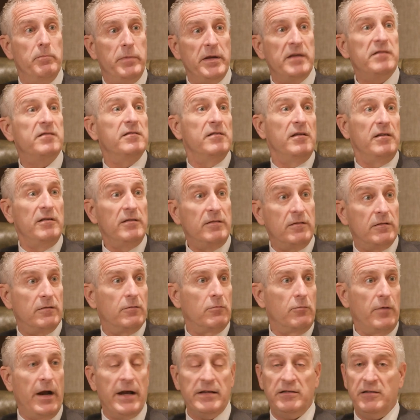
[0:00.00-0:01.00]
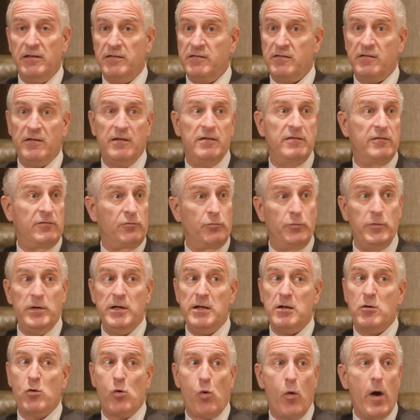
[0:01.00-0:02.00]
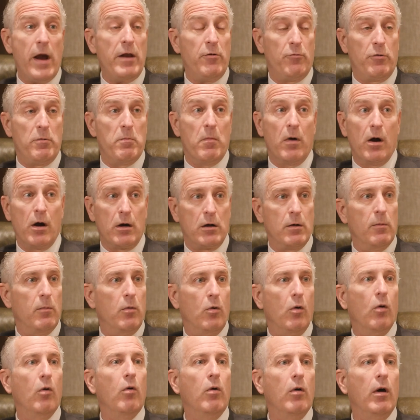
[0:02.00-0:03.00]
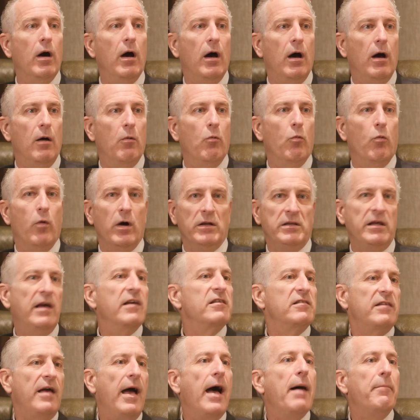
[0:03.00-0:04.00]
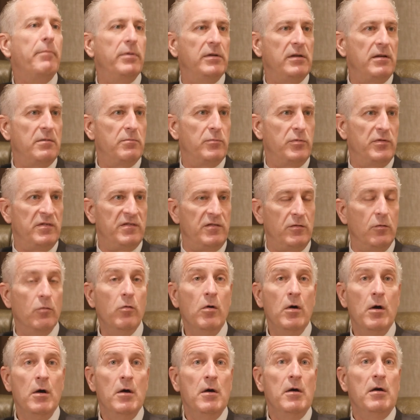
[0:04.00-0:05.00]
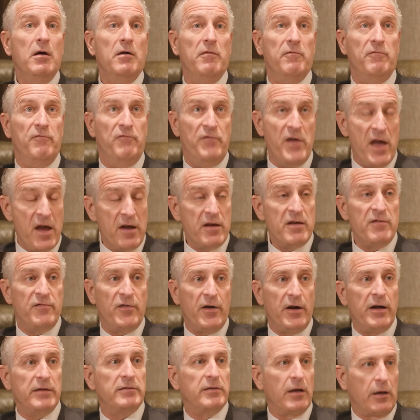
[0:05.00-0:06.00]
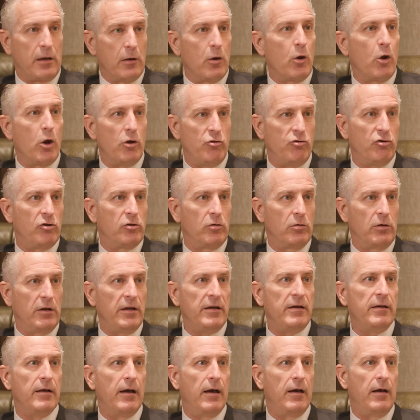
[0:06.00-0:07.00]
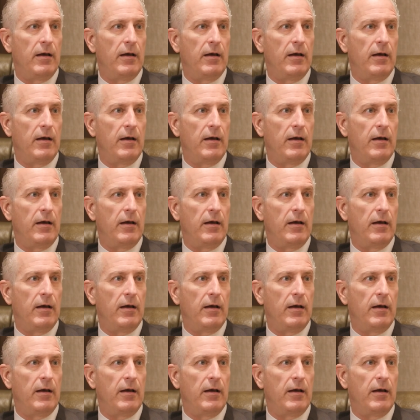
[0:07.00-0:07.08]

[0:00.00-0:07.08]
business, right? It's really quite remarkable what has happened in Brazil. Very, very technologically